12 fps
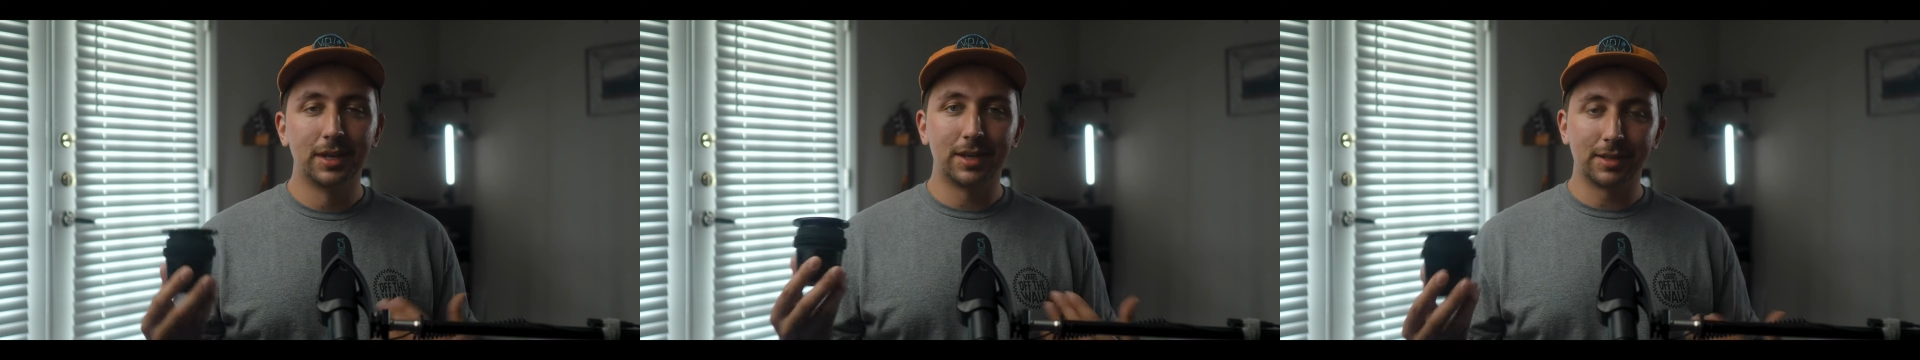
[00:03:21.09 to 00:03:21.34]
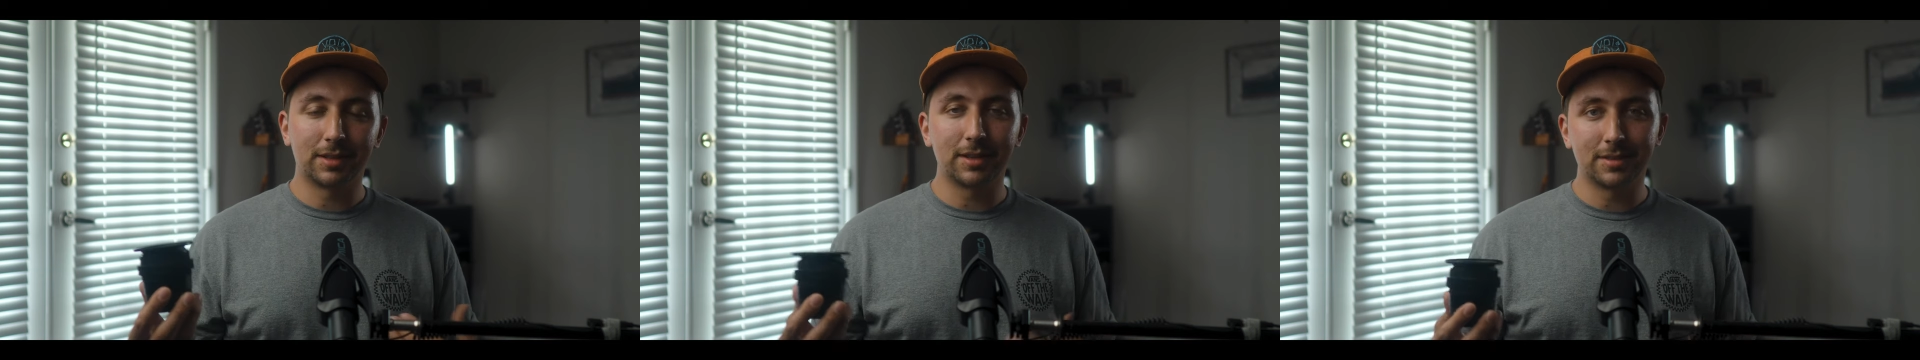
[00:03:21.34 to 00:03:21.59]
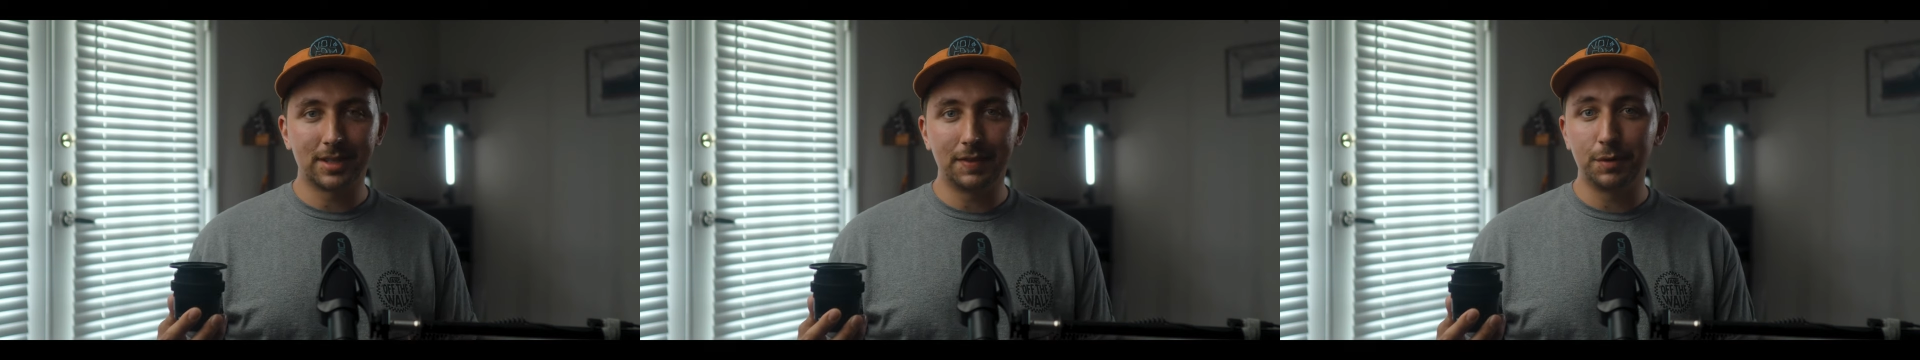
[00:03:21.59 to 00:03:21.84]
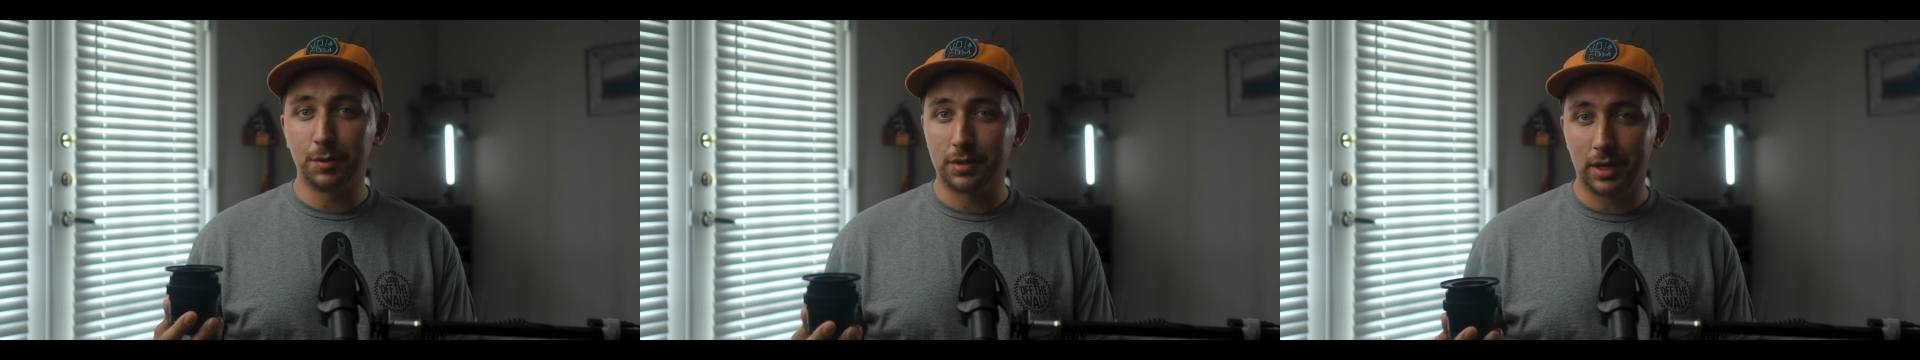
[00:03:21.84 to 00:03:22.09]
is going to save
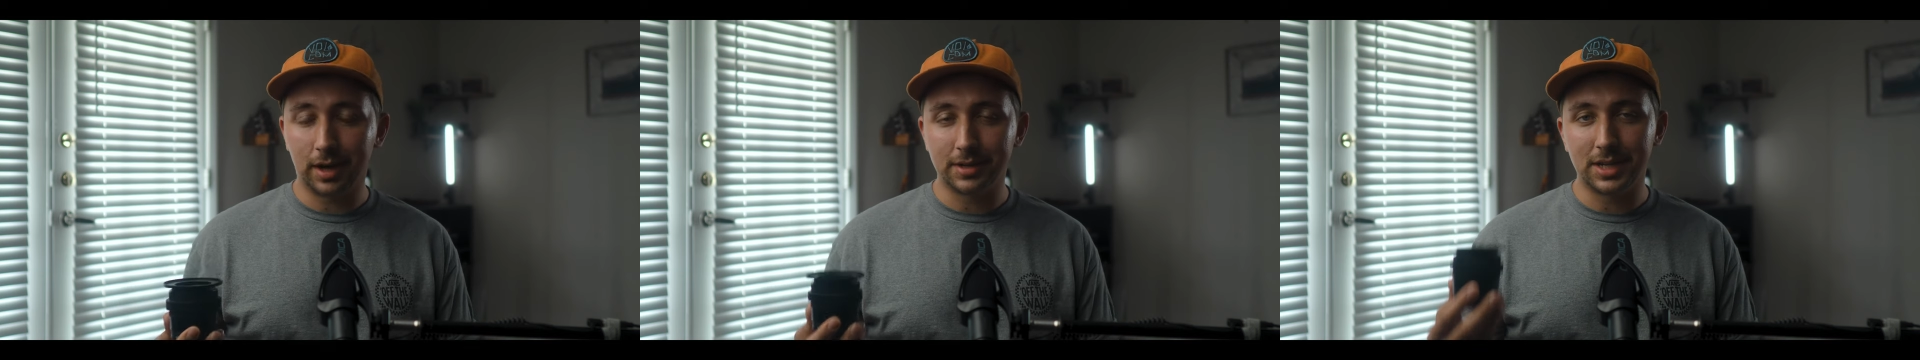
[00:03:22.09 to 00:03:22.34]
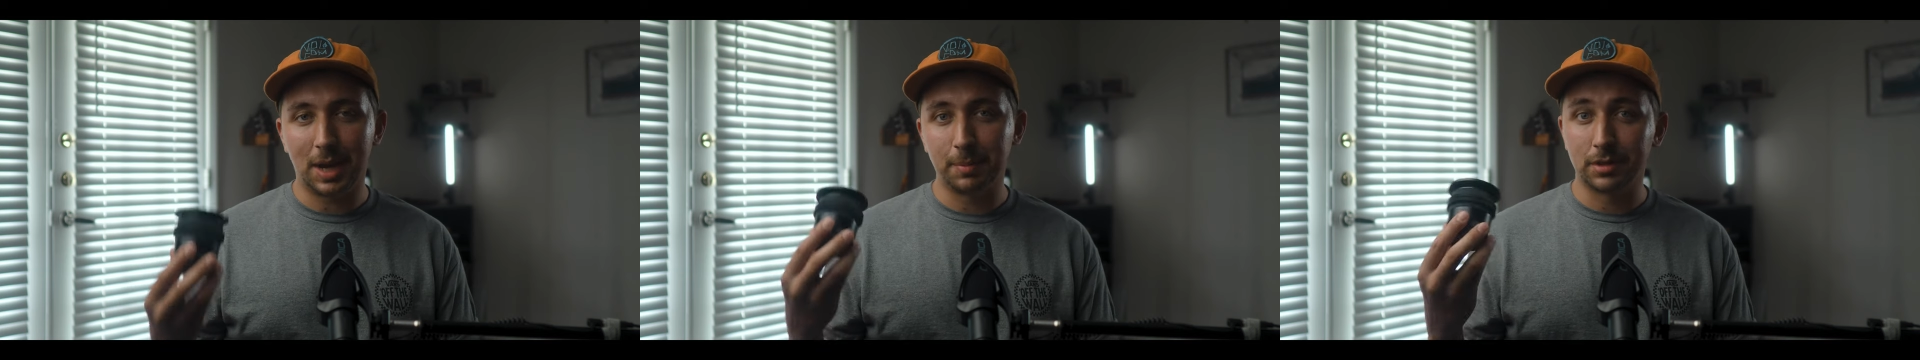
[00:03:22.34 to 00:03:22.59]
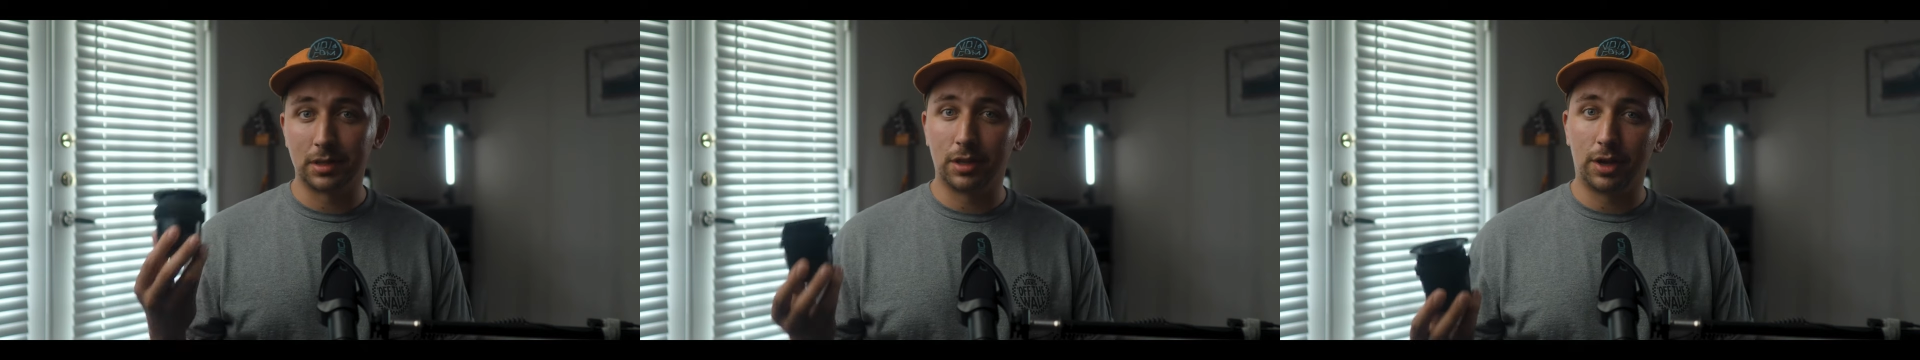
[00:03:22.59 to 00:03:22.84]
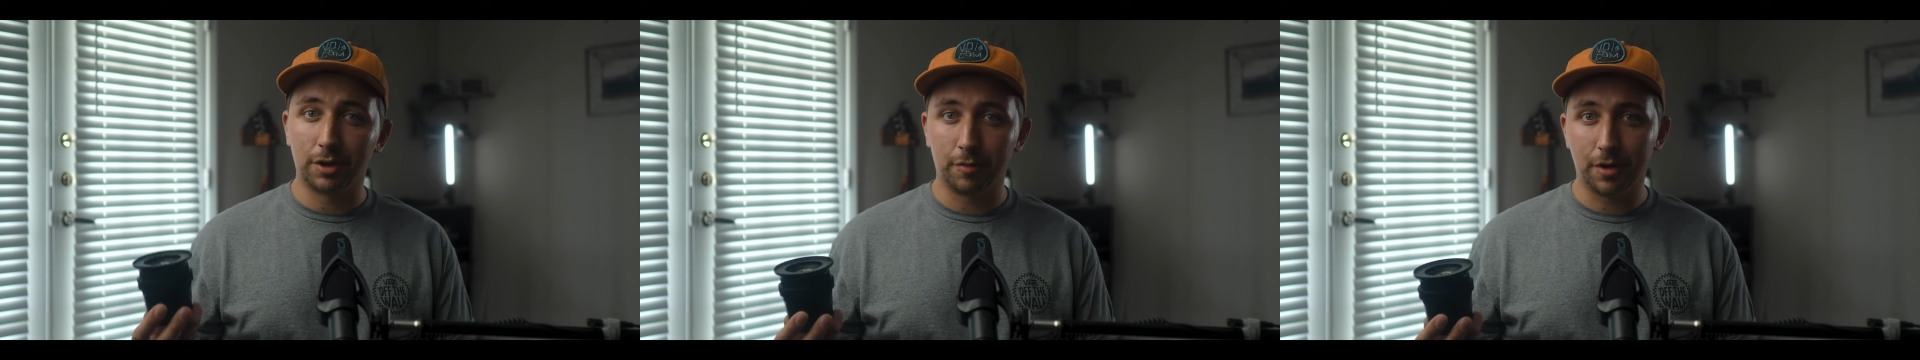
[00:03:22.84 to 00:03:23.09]
you a lot of time in the
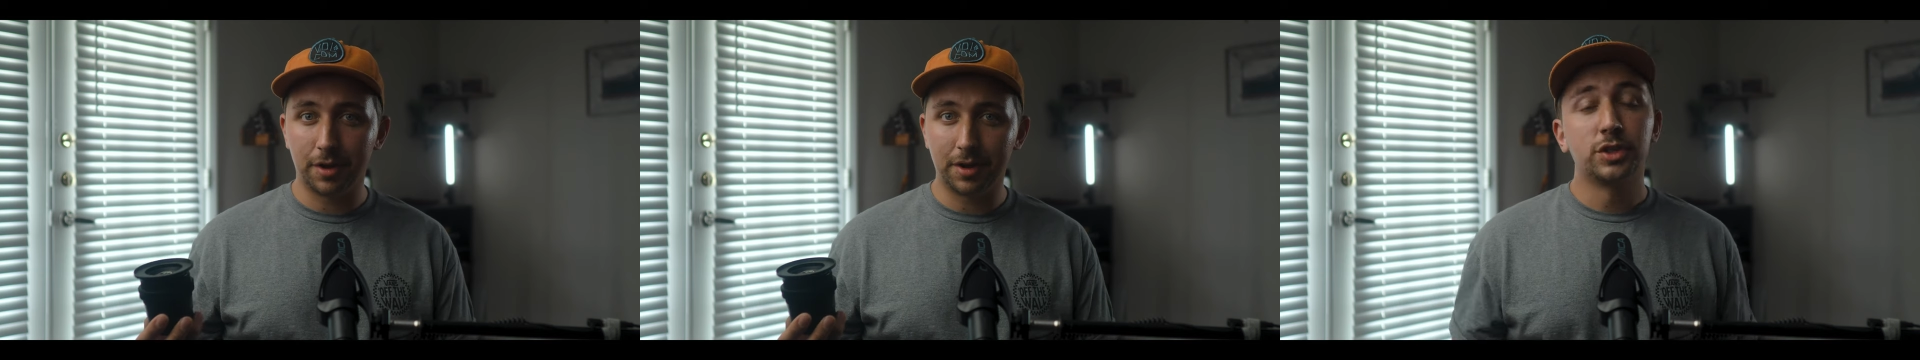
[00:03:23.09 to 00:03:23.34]
long run.